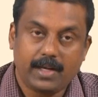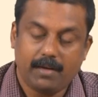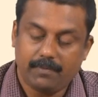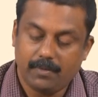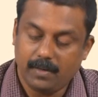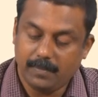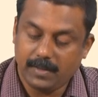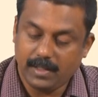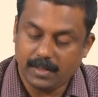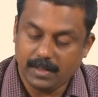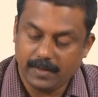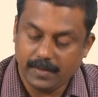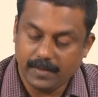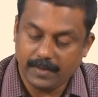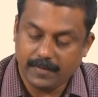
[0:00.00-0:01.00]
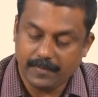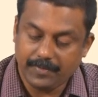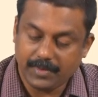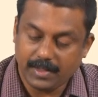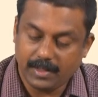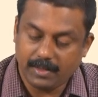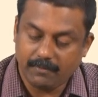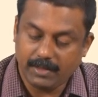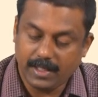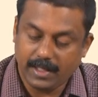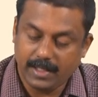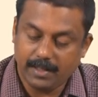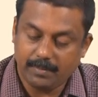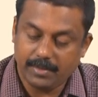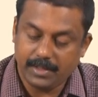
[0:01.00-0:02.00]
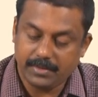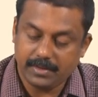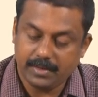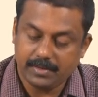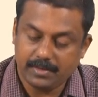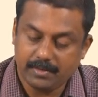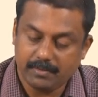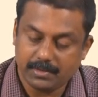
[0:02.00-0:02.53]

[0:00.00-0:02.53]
can form at uh, um, very high temperatures.